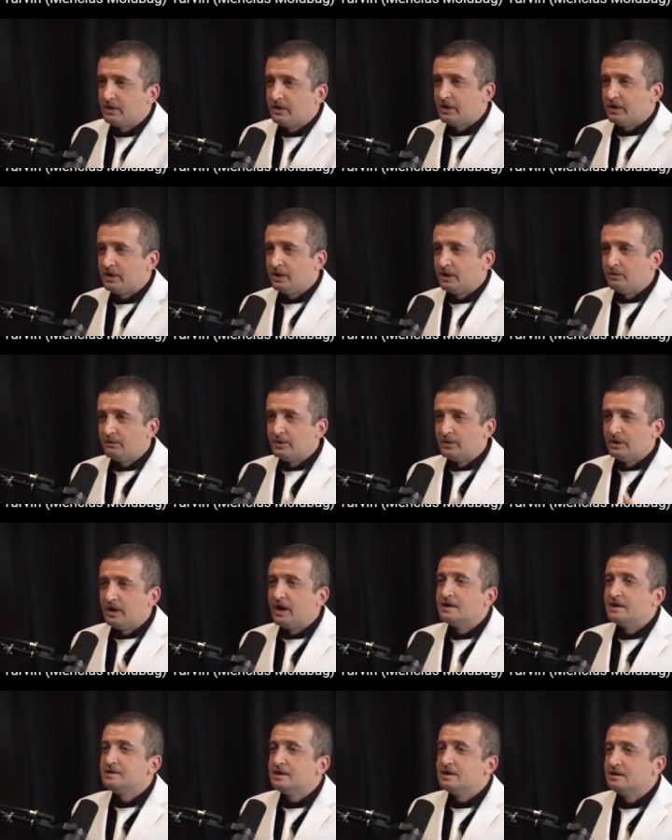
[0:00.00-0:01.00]
uh, when
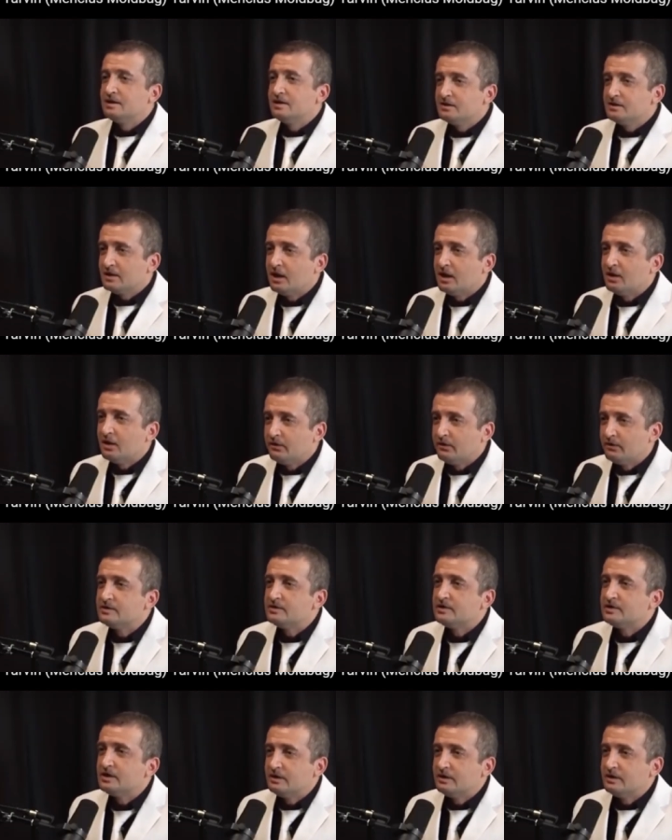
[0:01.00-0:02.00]
I say things, I often
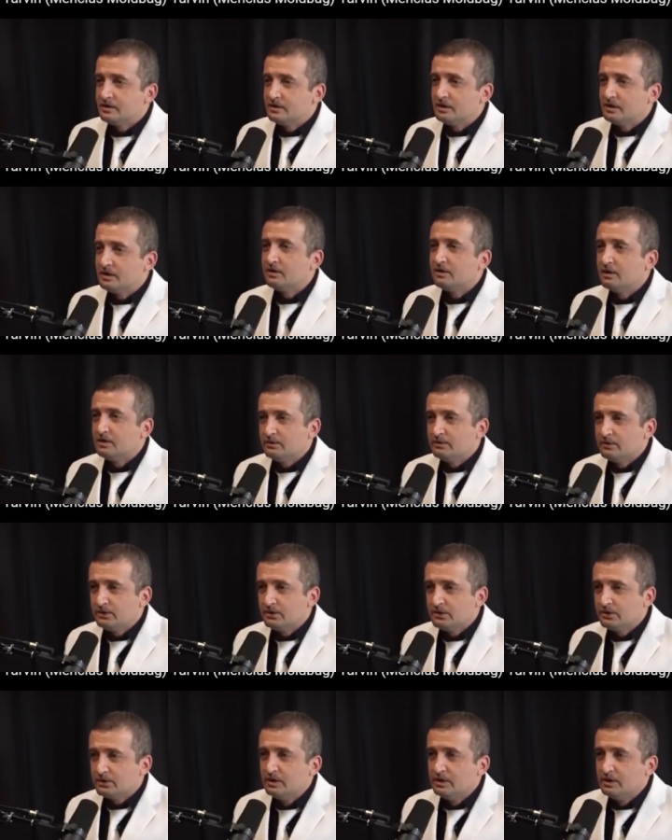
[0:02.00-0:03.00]
say things that are
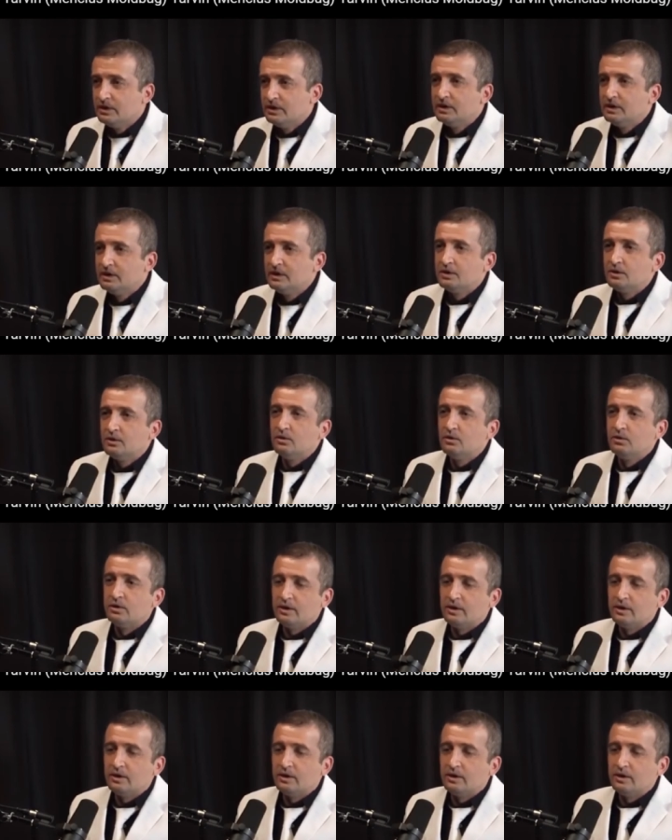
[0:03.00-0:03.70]
controversial, or